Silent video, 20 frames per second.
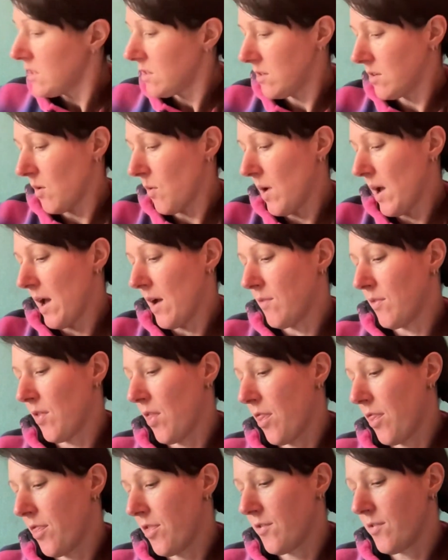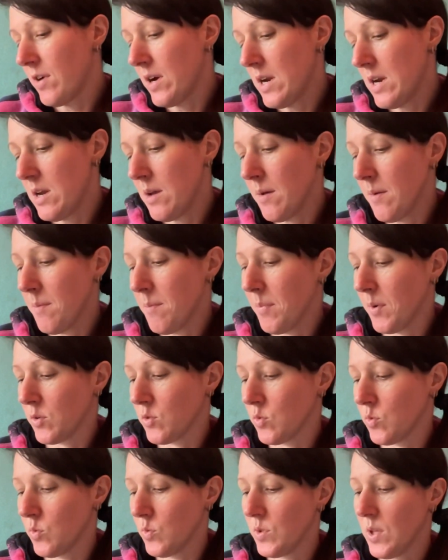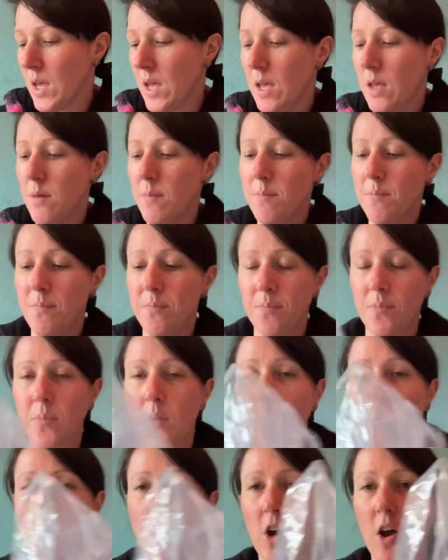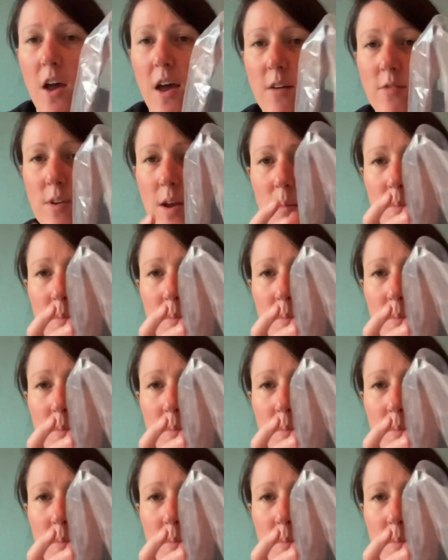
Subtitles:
So I have three bottles here, which I have now